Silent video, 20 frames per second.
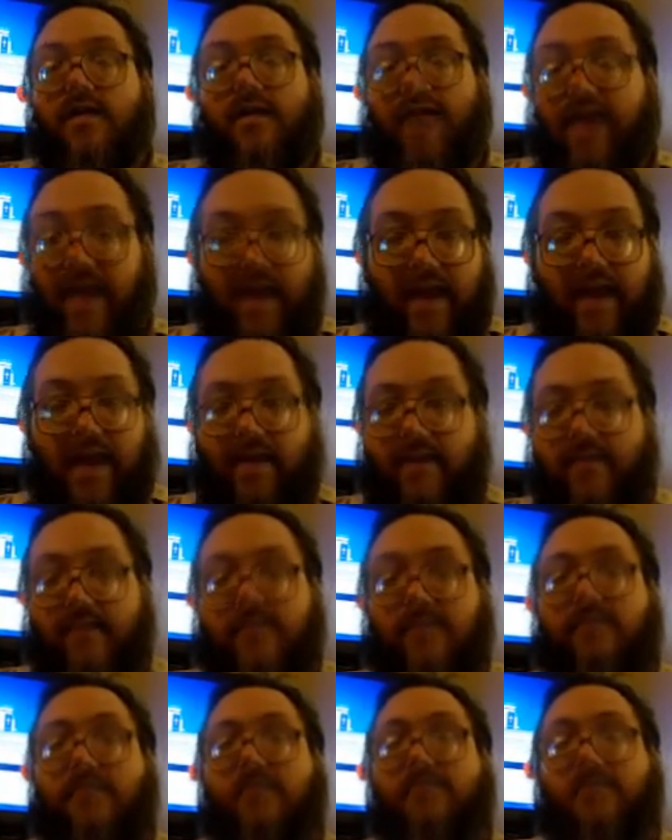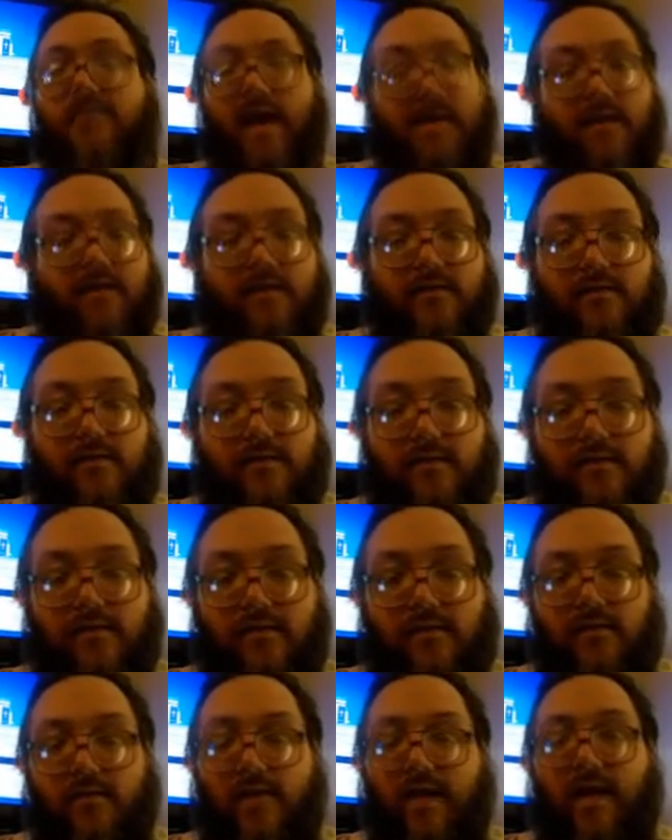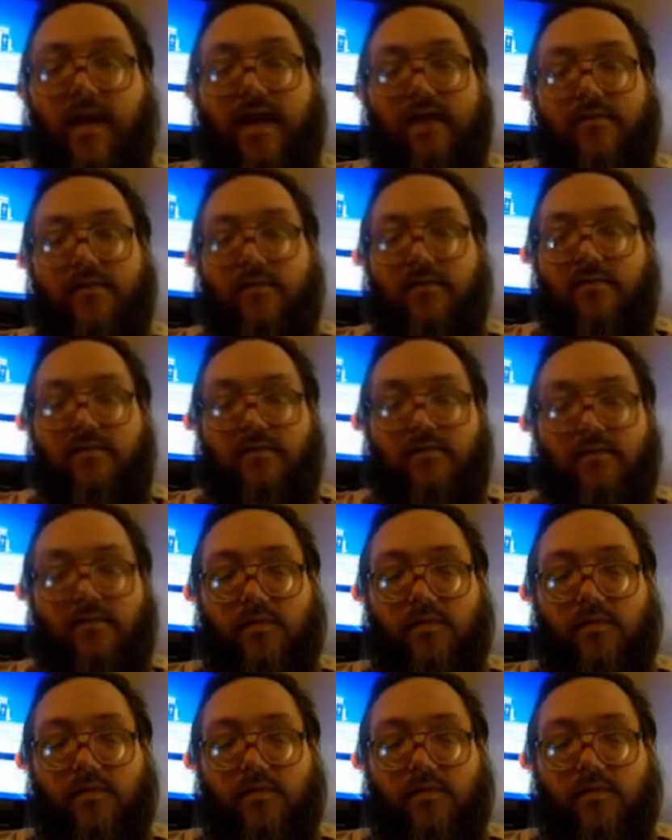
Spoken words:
canned, bottled, what have you,